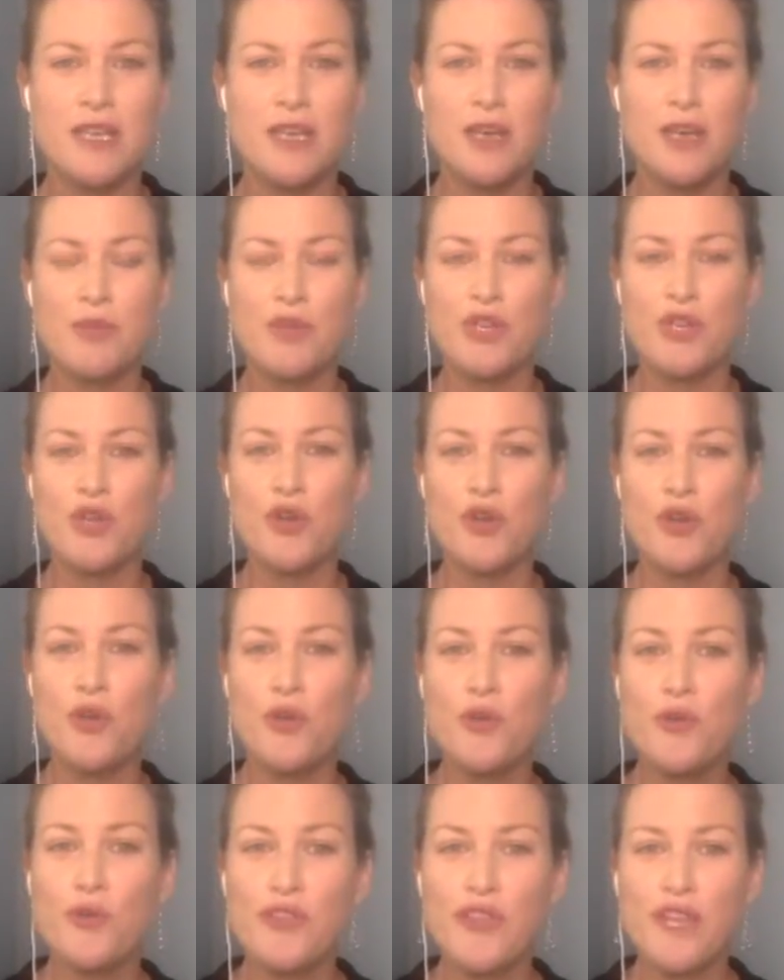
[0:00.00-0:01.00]
But the
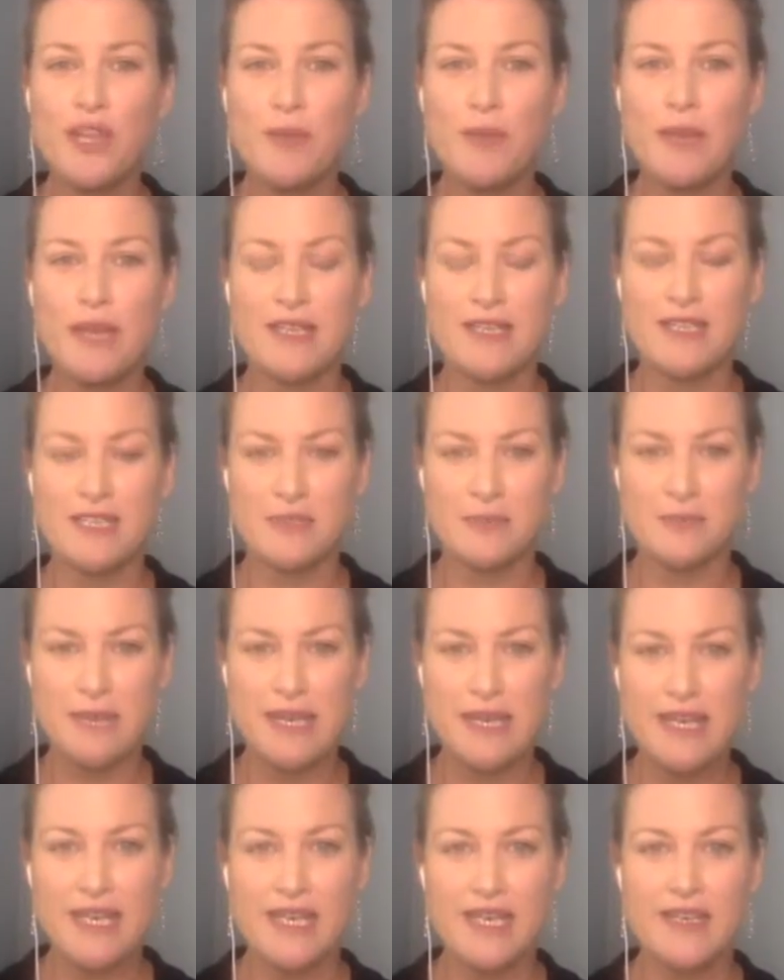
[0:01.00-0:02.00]
cool thing about about
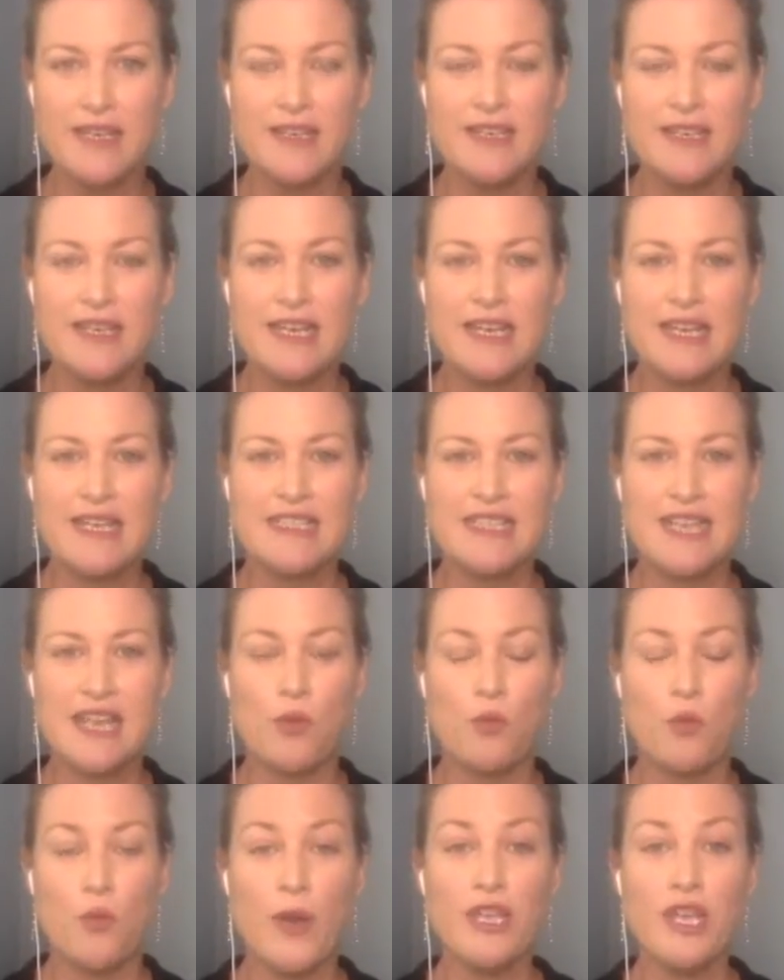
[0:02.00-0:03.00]
speaking is
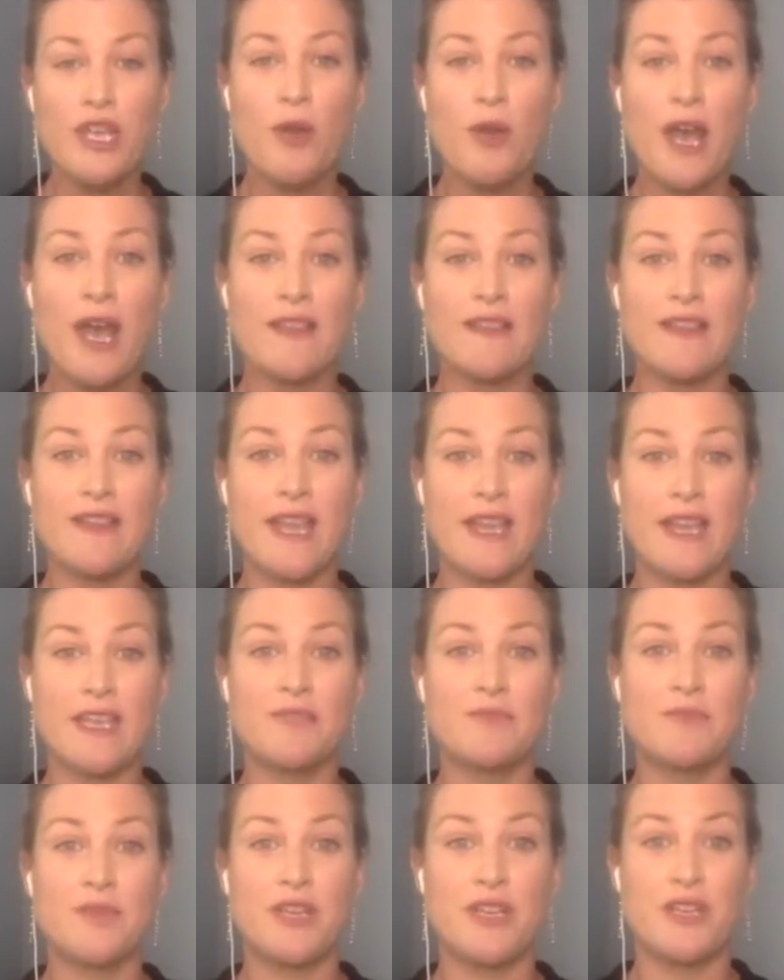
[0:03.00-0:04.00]
that when you are the
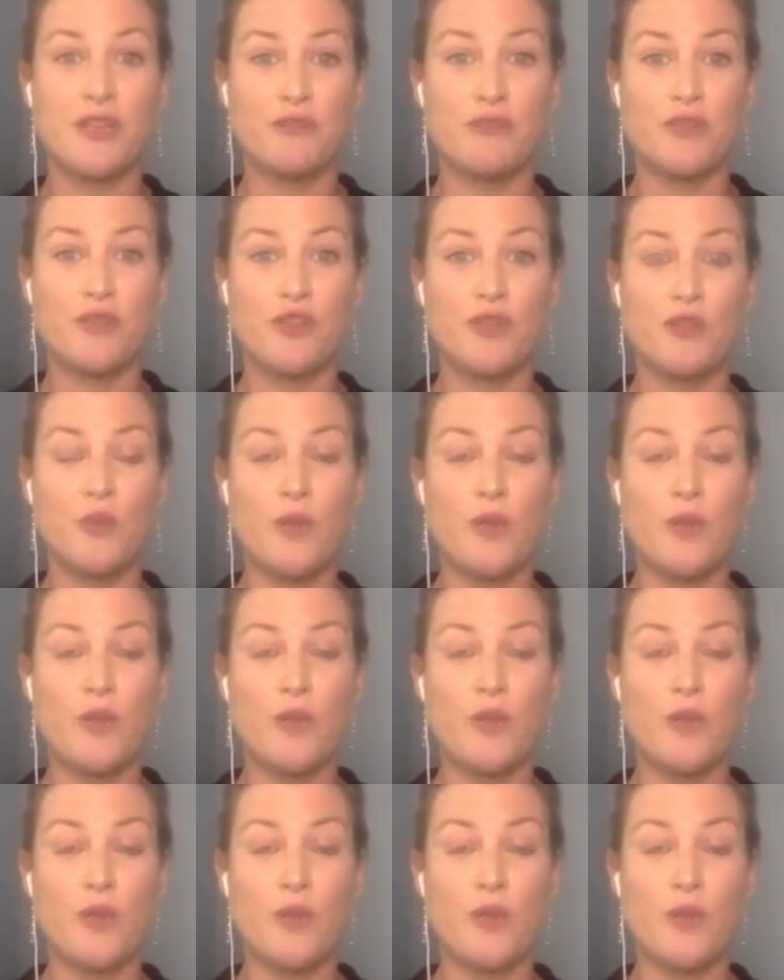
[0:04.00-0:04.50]
expert in the room,